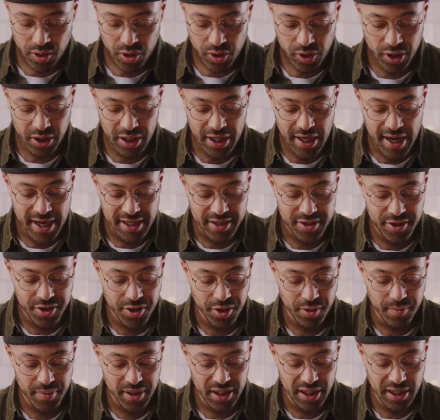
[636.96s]
Got a nice
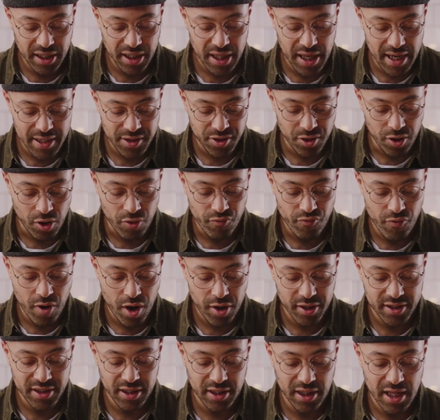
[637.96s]
tumbler glass or a
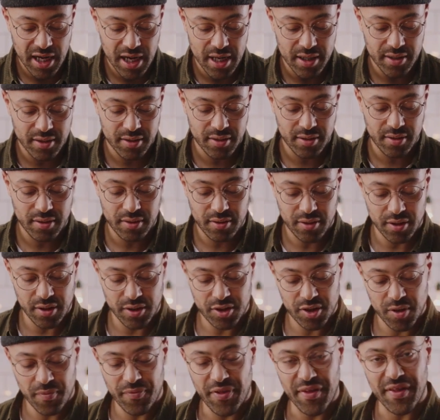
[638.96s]
rocks glass,
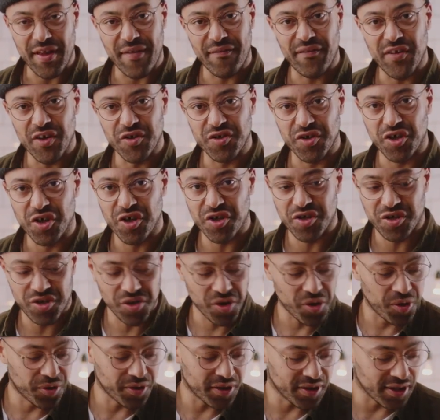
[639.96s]
something that feels good to
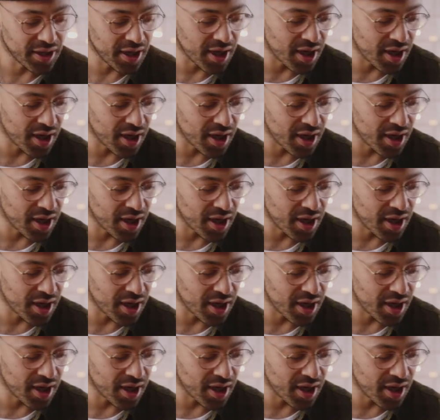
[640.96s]
hold in the